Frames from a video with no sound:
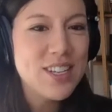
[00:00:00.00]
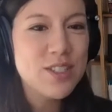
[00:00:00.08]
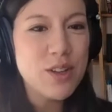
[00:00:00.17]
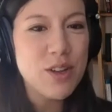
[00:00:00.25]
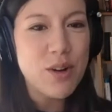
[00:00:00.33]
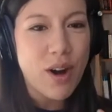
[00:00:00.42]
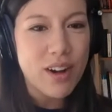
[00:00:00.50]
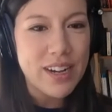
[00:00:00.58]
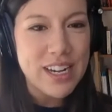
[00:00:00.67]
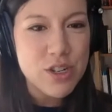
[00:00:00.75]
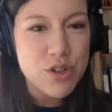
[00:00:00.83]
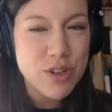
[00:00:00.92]
So, you know, our
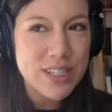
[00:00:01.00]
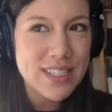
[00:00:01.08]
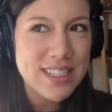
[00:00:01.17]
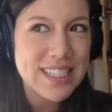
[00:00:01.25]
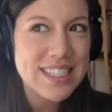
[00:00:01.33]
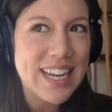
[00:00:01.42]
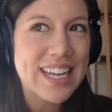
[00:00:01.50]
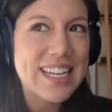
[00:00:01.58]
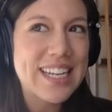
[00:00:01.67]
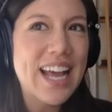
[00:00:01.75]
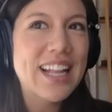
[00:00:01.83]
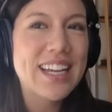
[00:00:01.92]
interests in
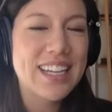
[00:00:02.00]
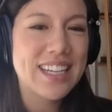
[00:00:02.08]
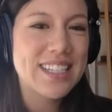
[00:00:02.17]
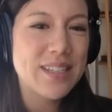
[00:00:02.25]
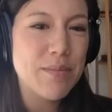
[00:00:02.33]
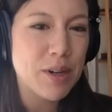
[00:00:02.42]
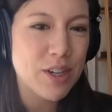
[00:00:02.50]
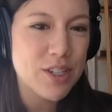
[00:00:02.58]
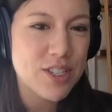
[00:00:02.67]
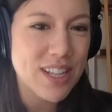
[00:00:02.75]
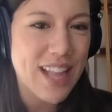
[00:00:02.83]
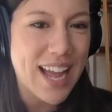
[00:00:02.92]
psychedelics
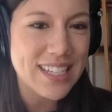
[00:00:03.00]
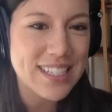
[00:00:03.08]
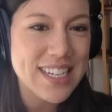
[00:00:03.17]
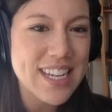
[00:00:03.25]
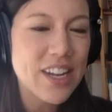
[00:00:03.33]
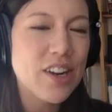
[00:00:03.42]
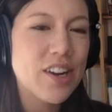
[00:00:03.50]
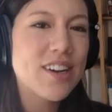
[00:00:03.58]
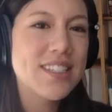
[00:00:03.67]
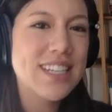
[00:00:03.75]
emerged the last year.